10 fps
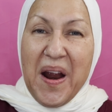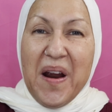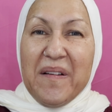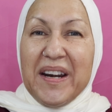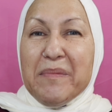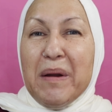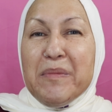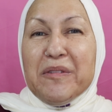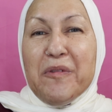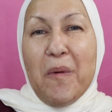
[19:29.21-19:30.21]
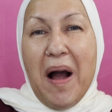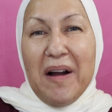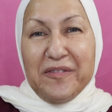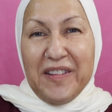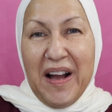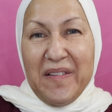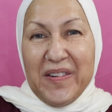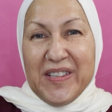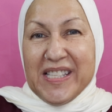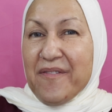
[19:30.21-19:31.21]
Alrighty, my beautiful
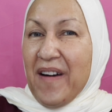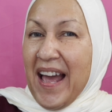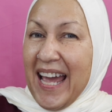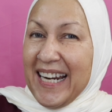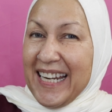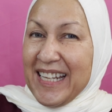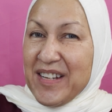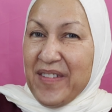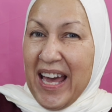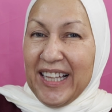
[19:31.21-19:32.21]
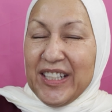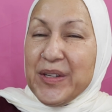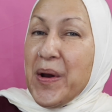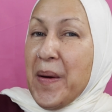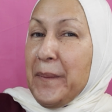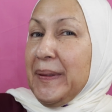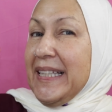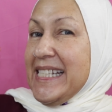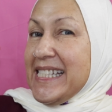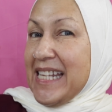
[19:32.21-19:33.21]
wildflowers. If I added any value,
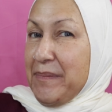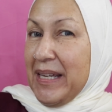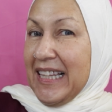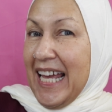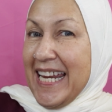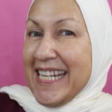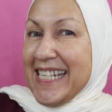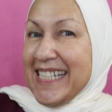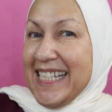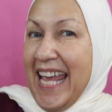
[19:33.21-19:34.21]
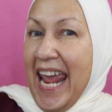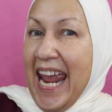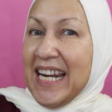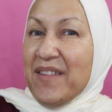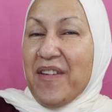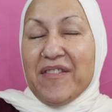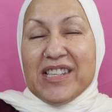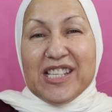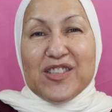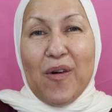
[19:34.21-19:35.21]
please give me a like. And if you
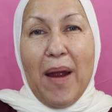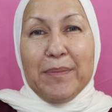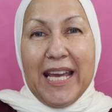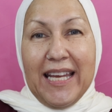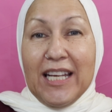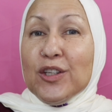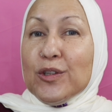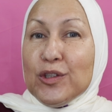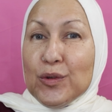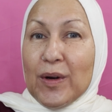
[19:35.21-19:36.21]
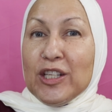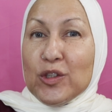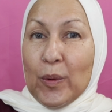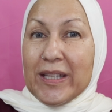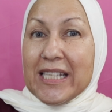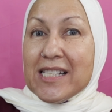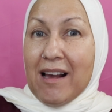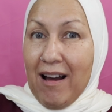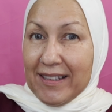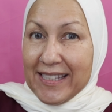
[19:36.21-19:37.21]
haven't subscribed yet and you do enjoy these
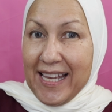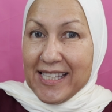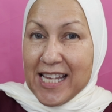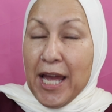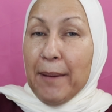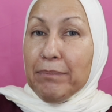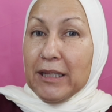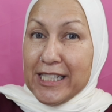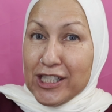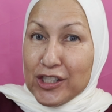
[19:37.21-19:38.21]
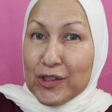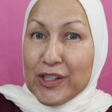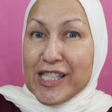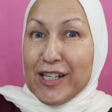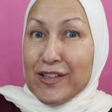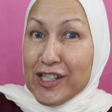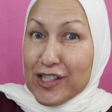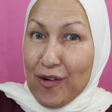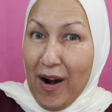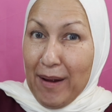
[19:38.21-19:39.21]
contents, please do consider
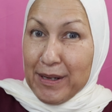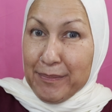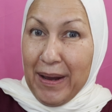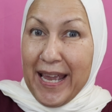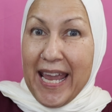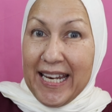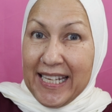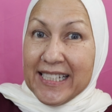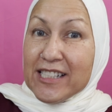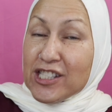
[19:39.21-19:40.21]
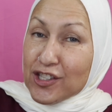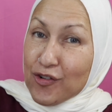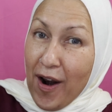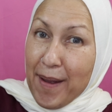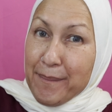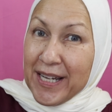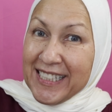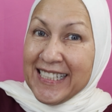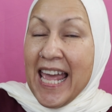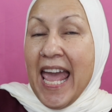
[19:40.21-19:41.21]
subscribing by hitting the subscribe
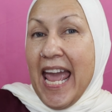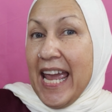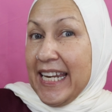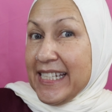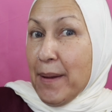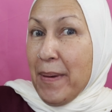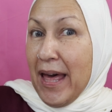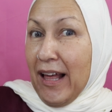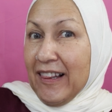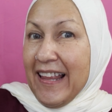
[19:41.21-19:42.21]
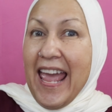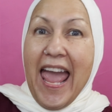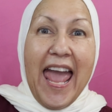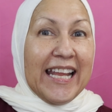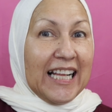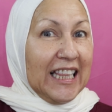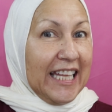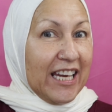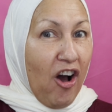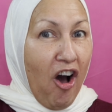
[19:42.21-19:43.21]
button, hitting the bell, and
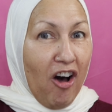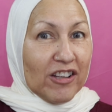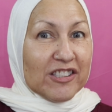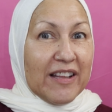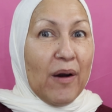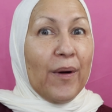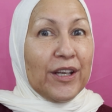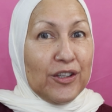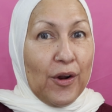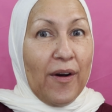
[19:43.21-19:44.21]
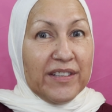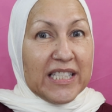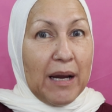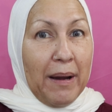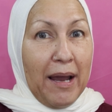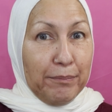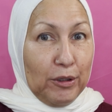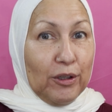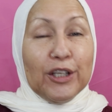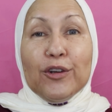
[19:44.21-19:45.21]
click all so that way you know every time I
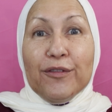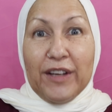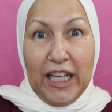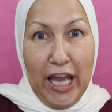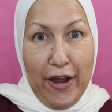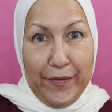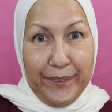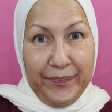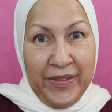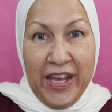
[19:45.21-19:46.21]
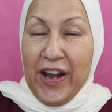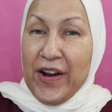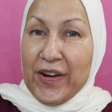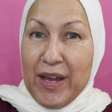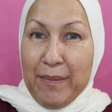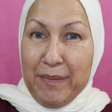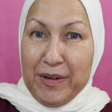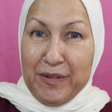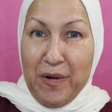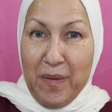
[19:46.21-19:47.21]
upload a new video. Okay, my
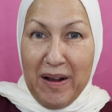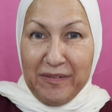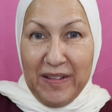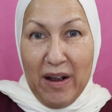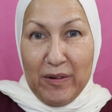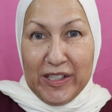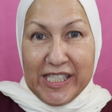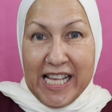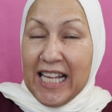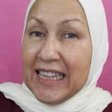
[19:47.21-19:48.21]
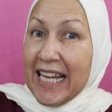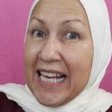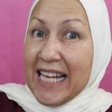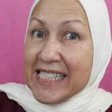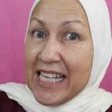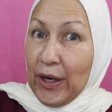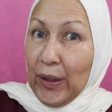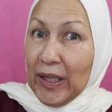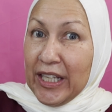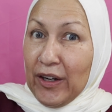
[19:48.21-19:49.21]
beautiful wildflowers, like I said
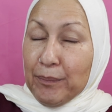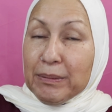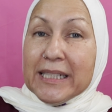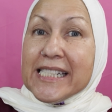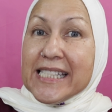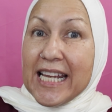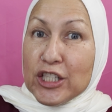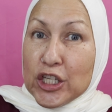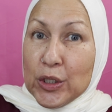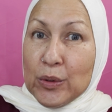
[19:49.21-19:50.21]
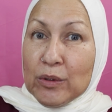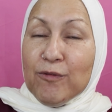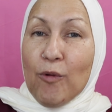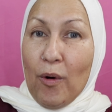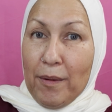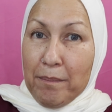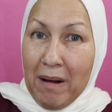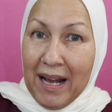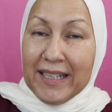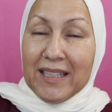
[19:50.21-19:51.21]
earlier, please stay tuned for
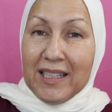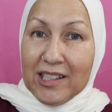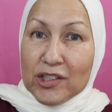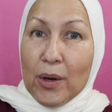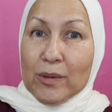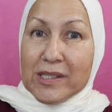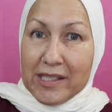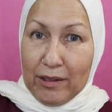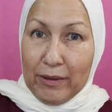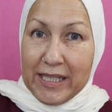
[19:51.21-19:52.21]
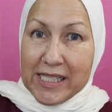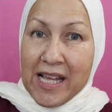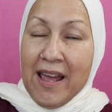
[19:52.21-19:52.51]
my keto series,